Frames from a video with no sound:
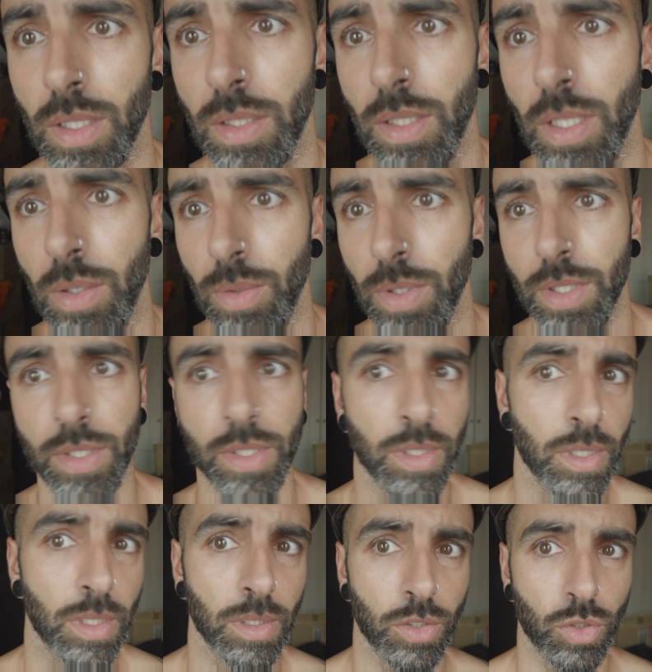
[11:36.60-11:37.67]
There is a
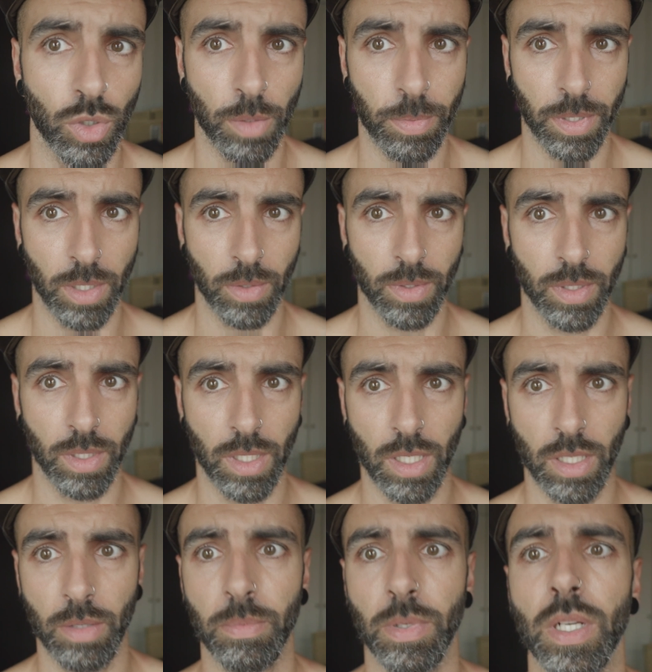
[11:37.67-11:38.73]
little drop here and
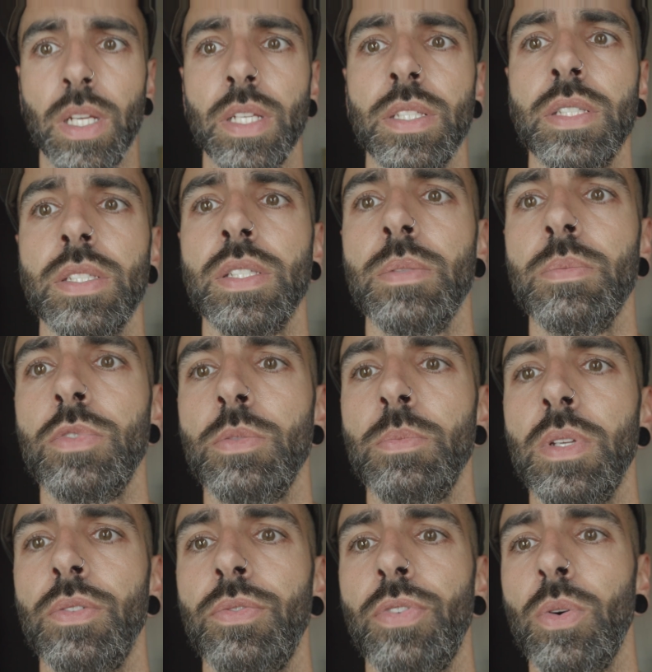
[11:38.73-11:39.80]
there, but I seem to
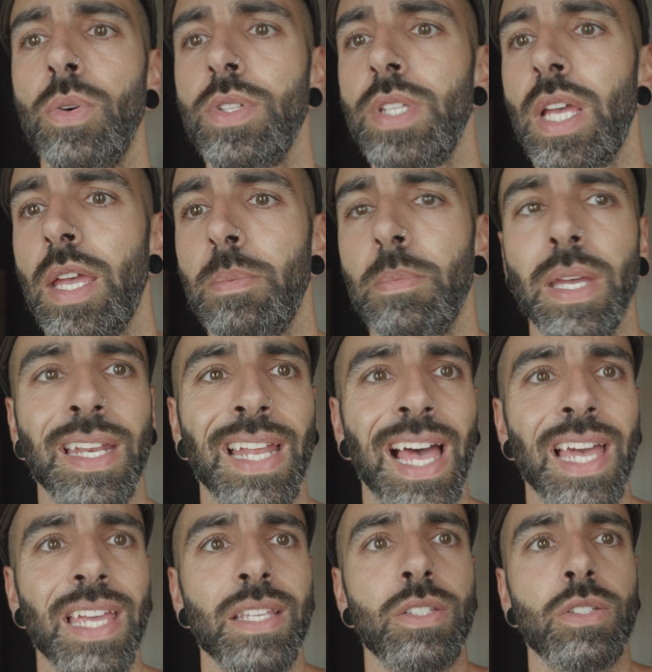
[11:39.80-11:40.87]
be in focus. I am at
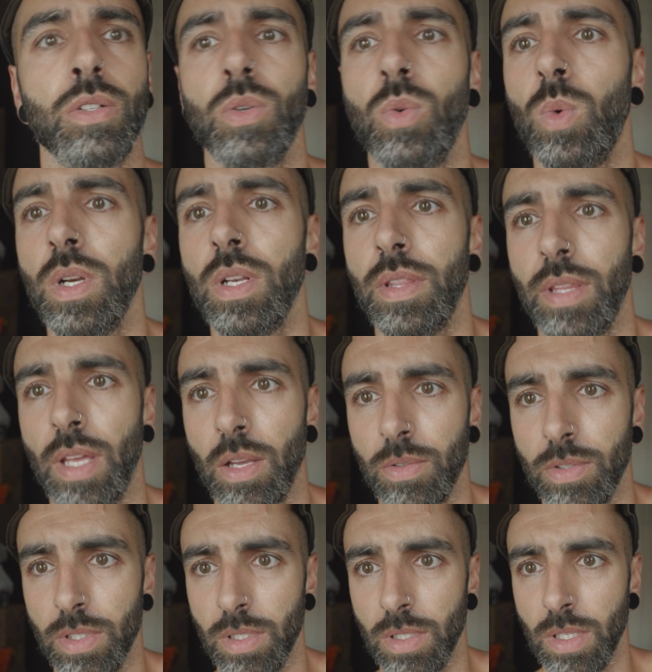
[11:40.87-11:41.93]
ISO
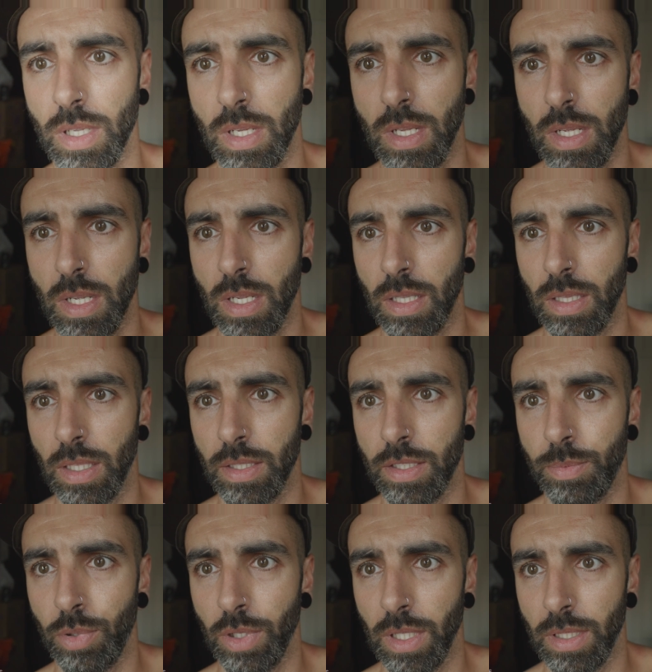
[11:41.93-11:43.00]
1000. Let's
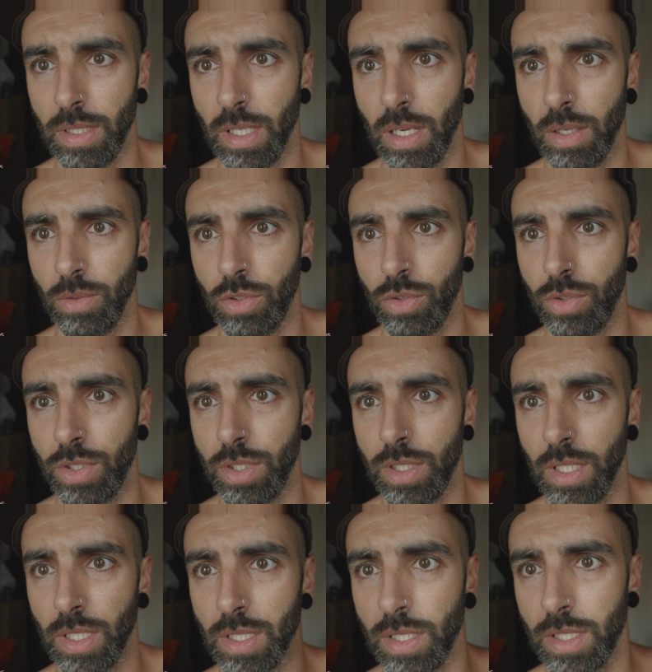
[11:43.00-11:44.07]
bring it down to
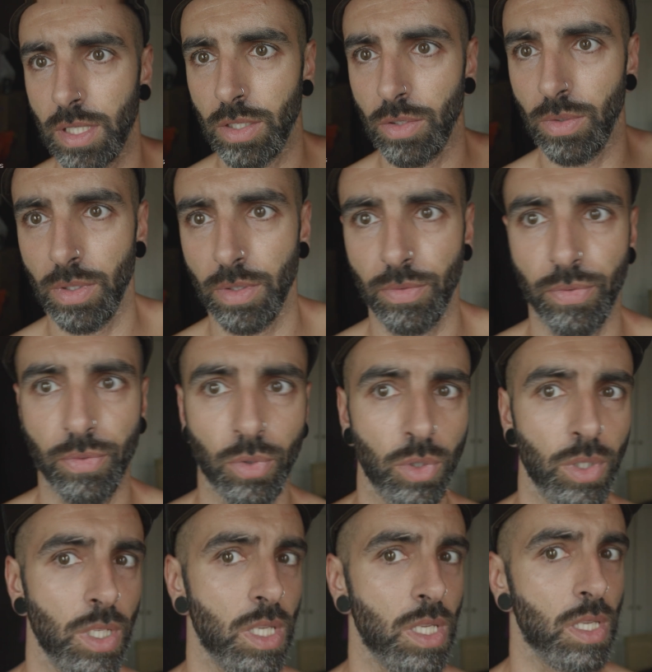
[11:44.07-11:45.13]

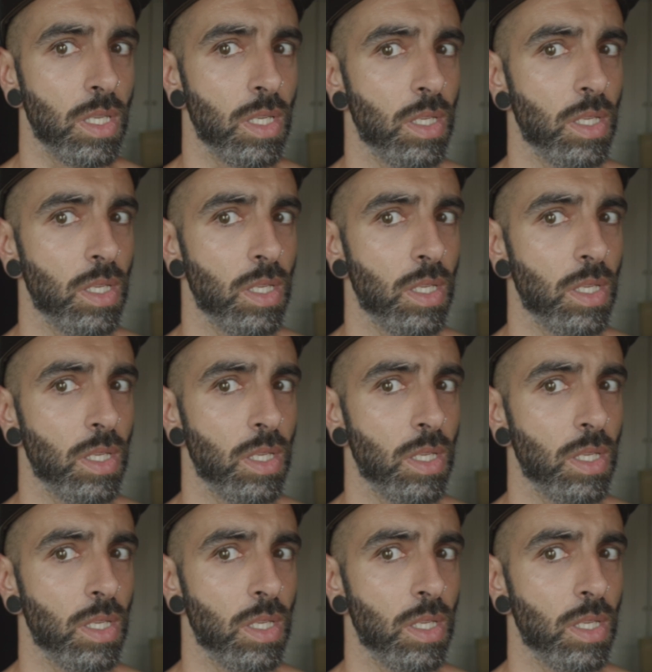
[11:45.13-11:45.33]
640.